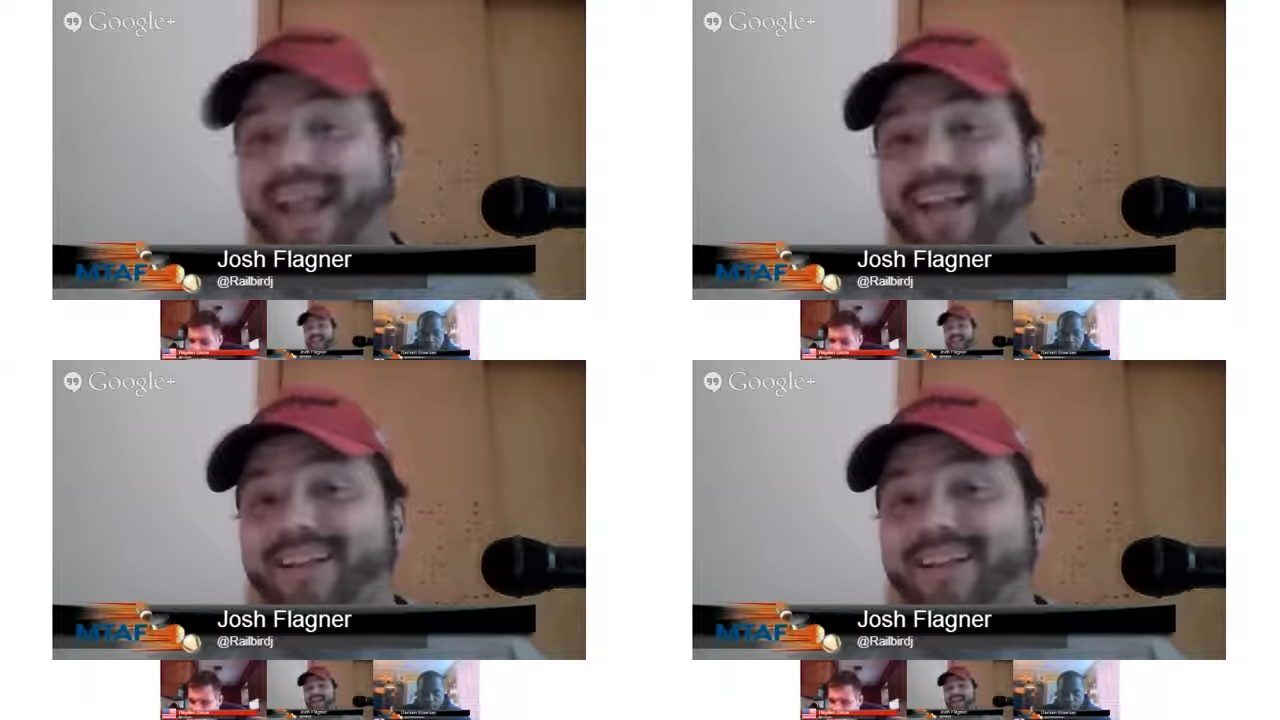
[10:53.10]

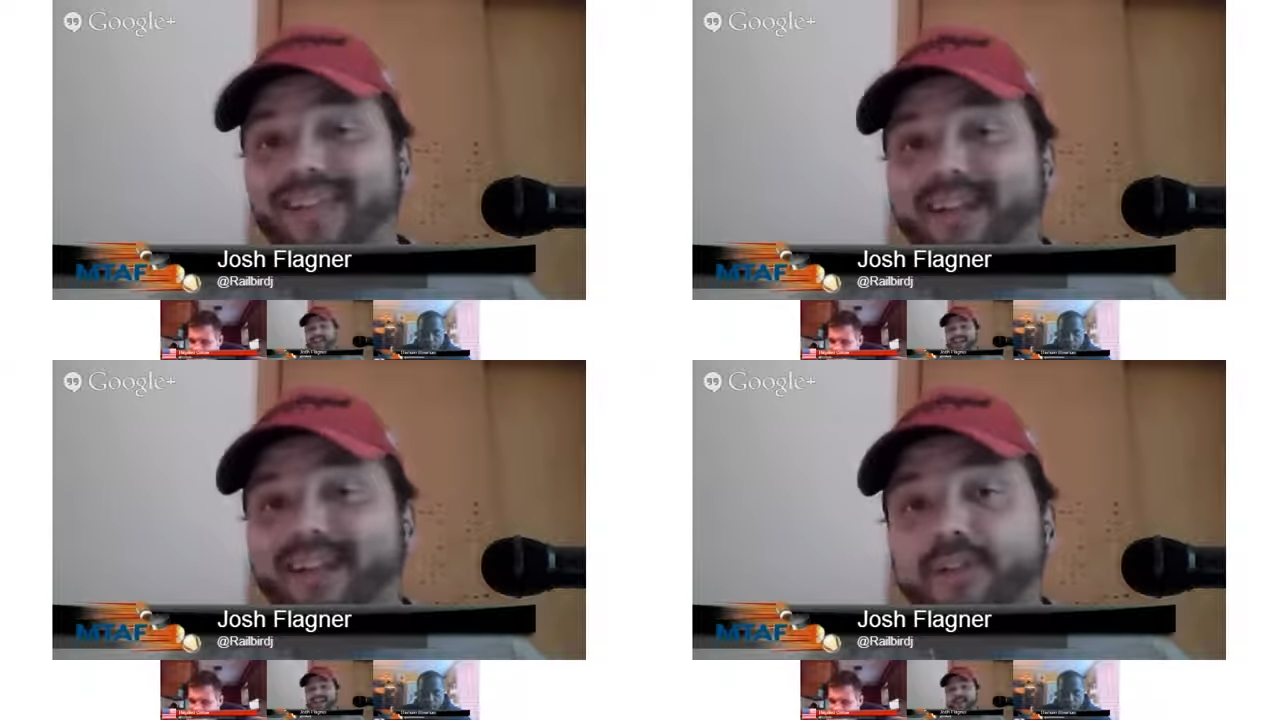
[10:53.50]
and it
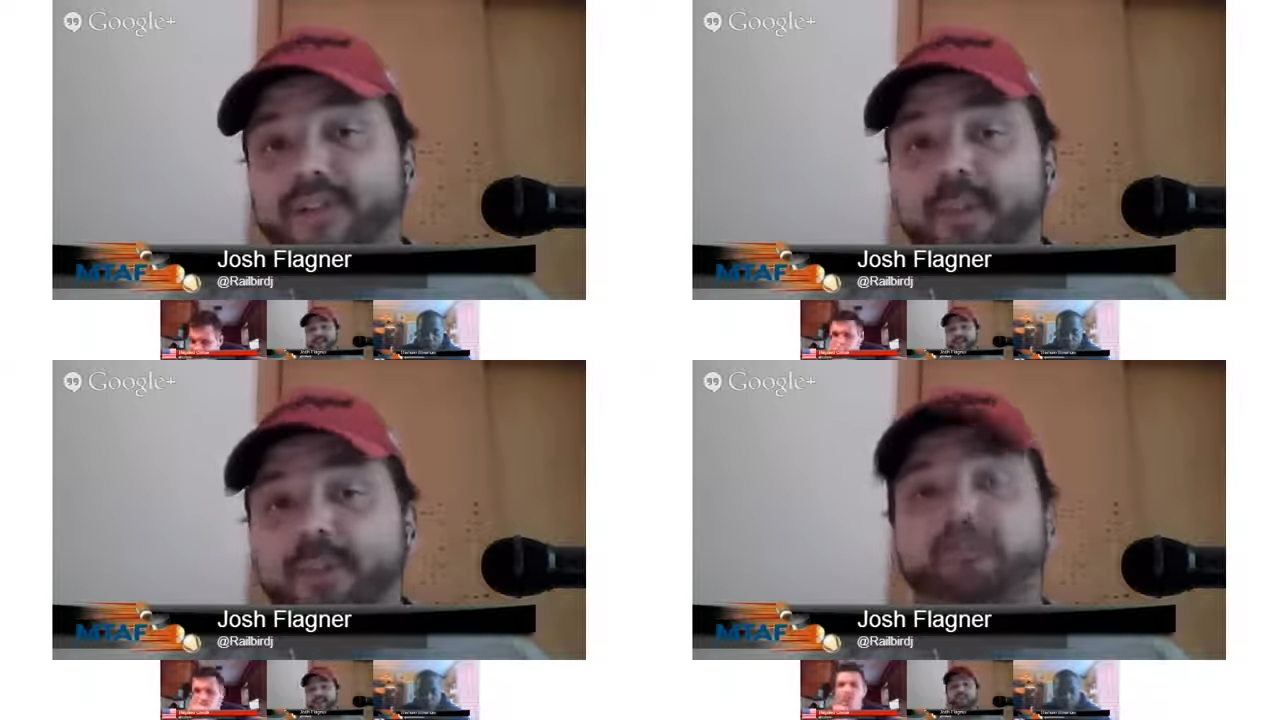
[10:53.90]

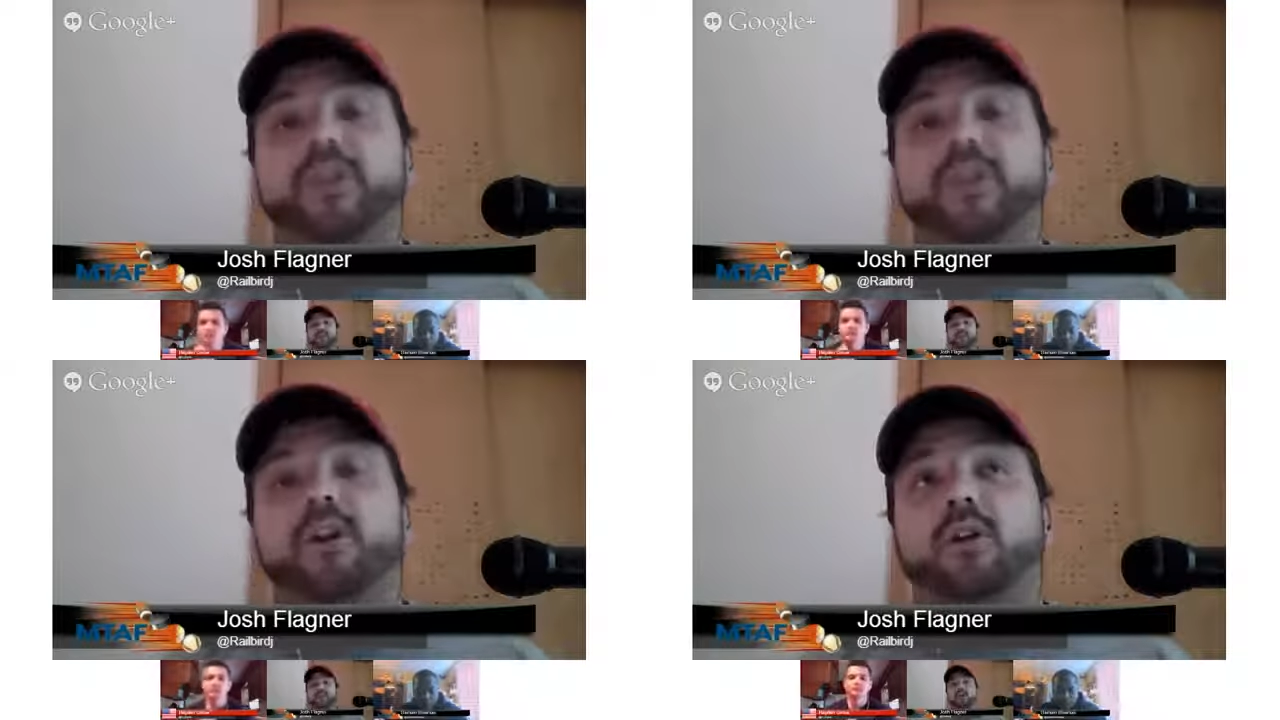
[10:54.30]
is.
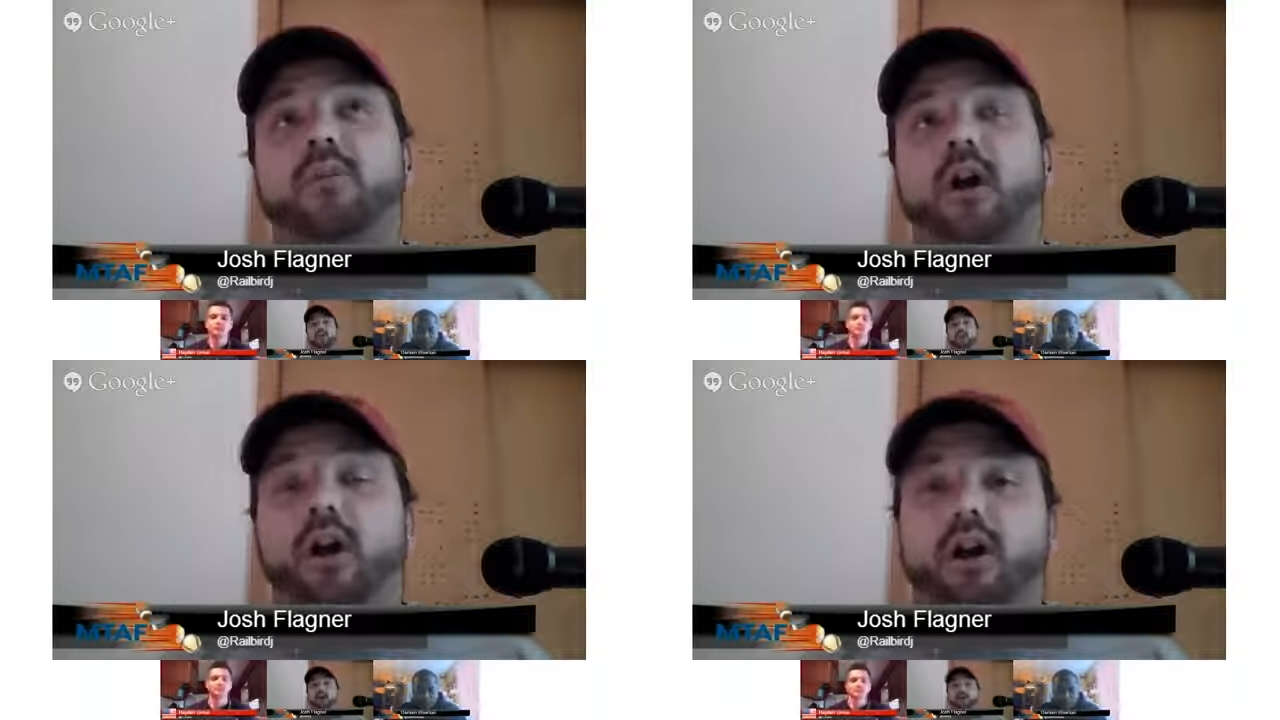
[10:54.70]

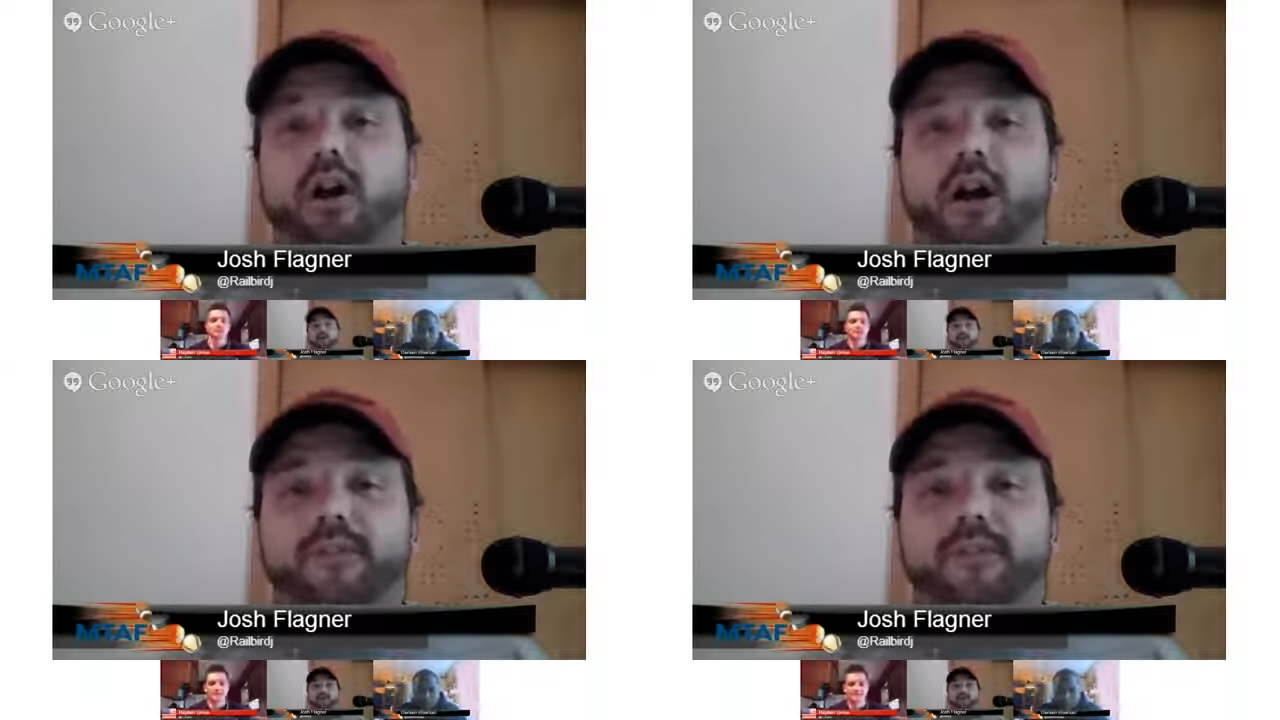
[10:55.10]
Our
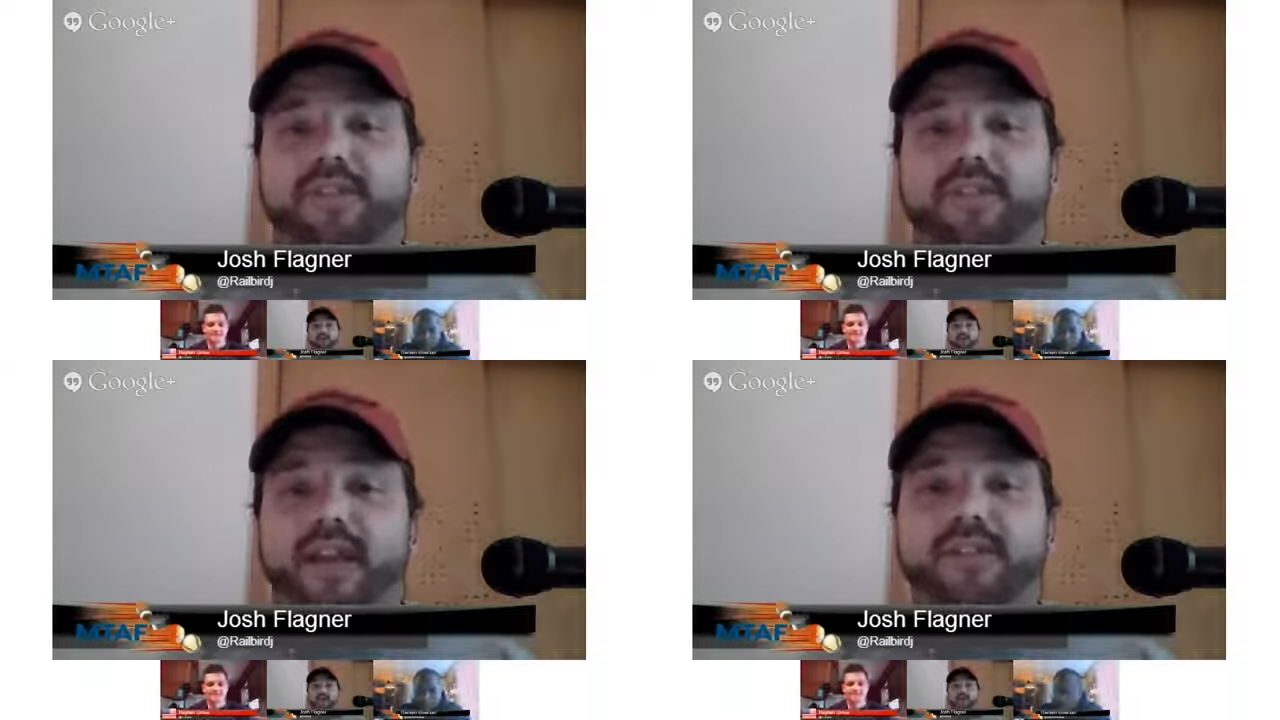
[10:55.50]

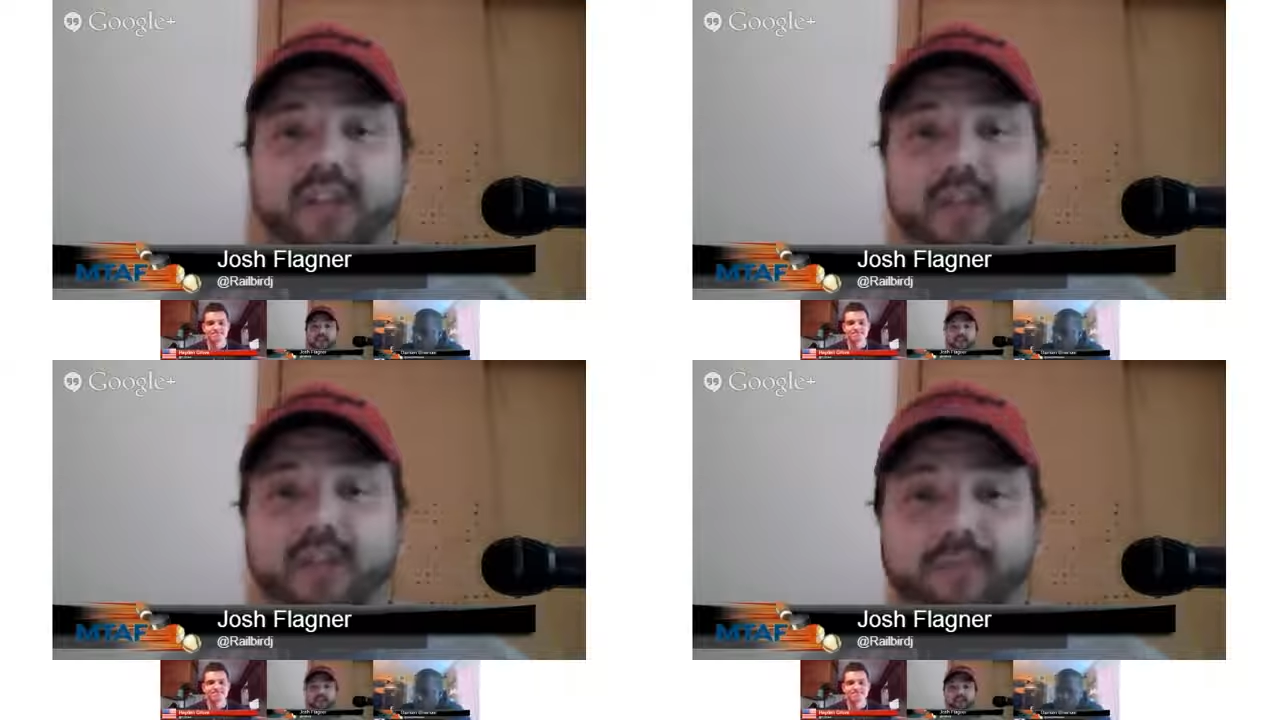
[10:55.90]
offense has a
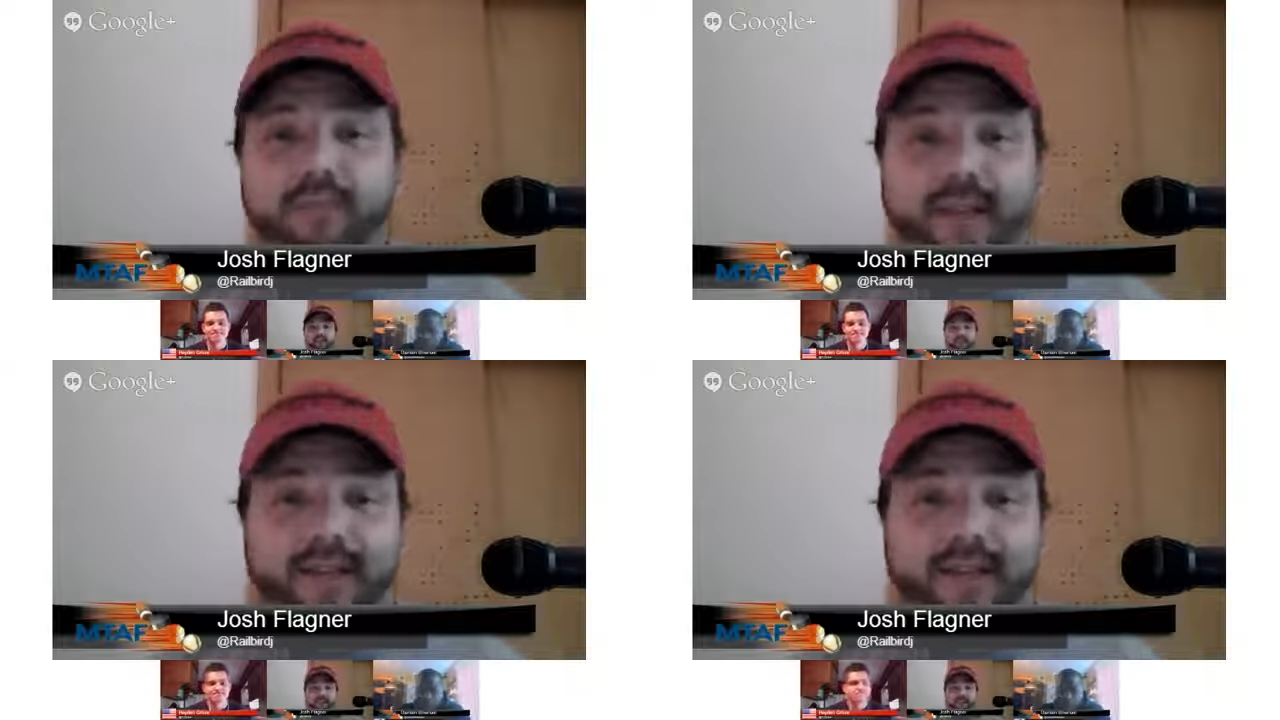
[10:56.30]
couple
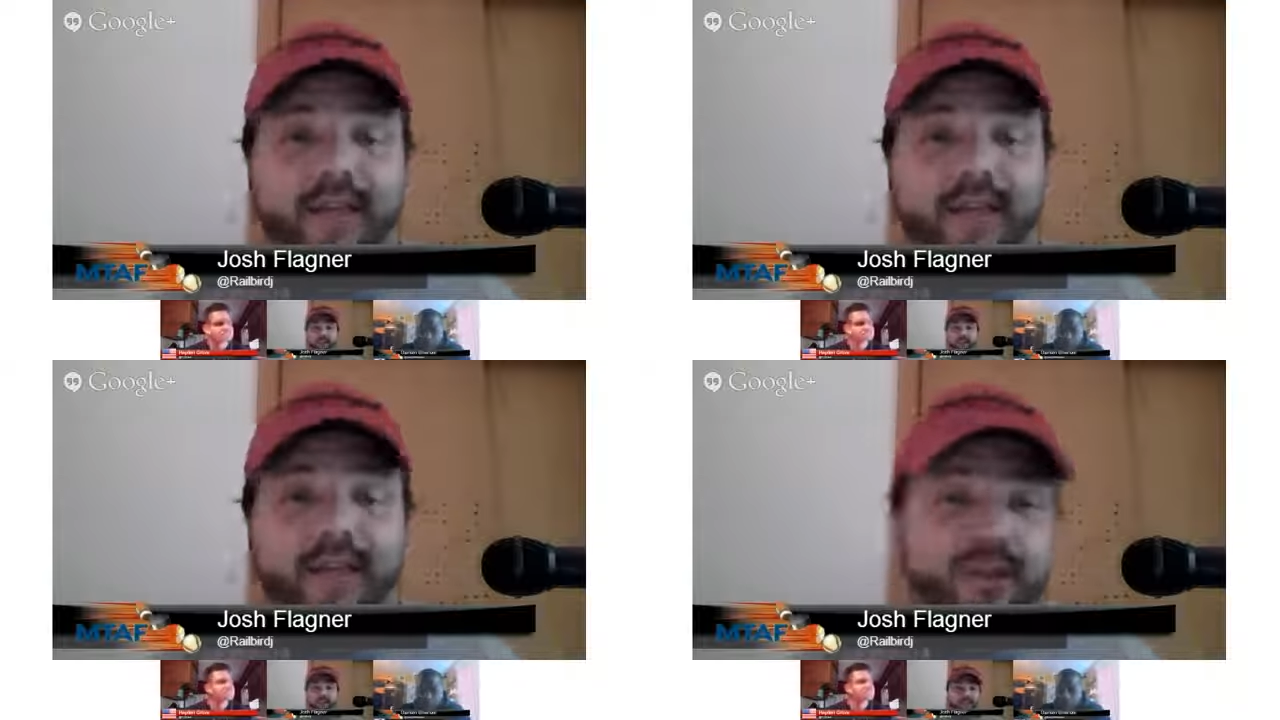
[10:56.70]
of bad
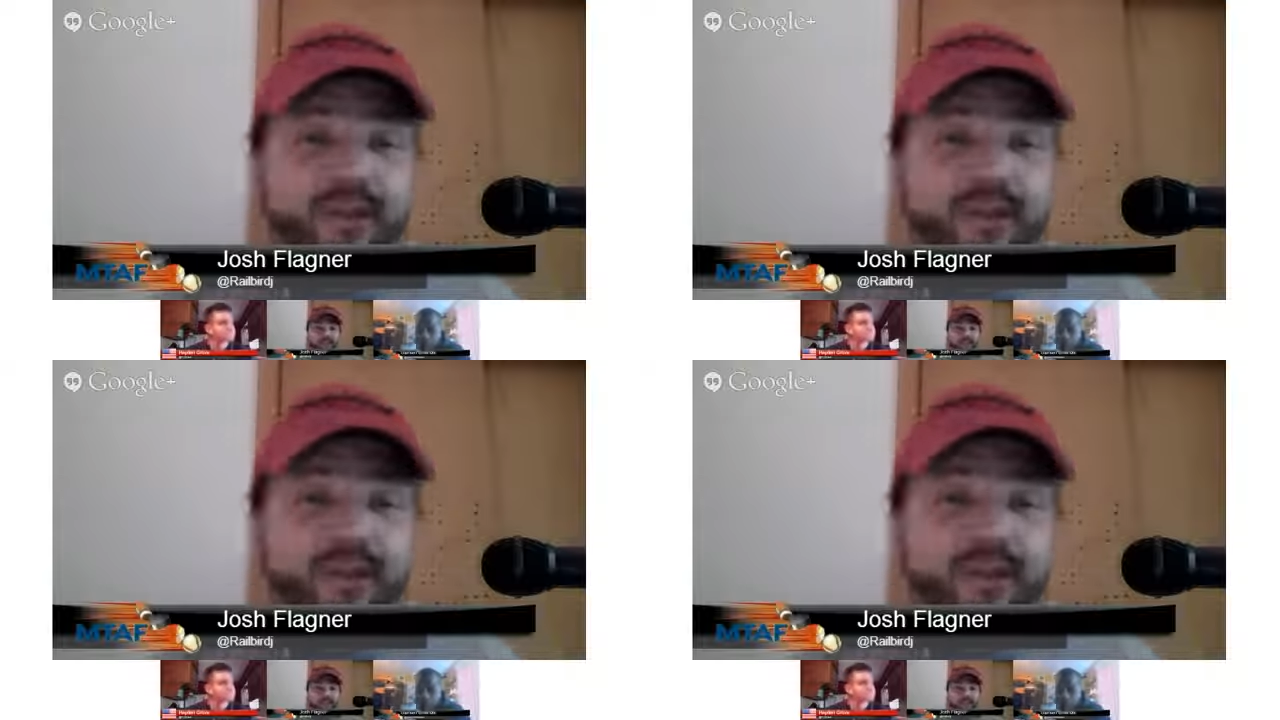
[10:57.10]
games.